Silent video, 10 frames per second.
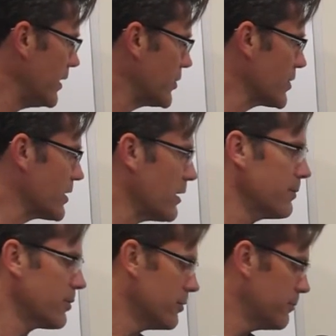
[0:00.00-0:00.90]
each
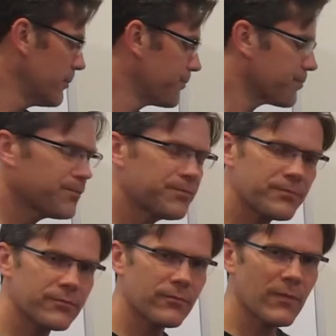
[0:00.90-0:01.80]
subgroup,
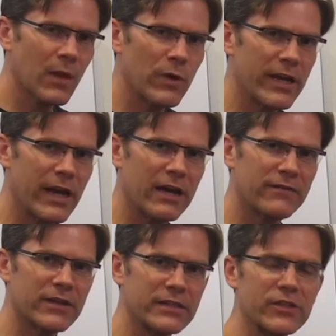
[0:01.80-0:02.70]
we
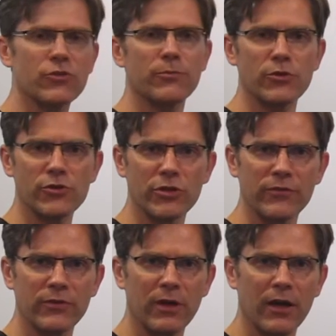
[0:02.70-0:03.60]
have a distribution
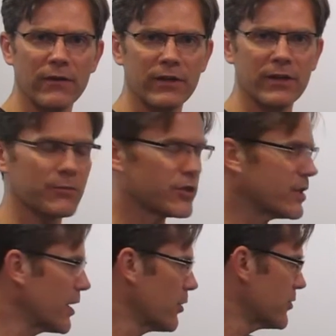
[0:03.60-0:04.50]
of a
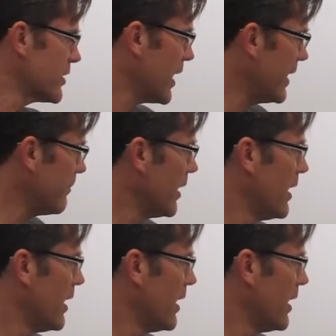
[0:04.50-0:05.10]
particular type.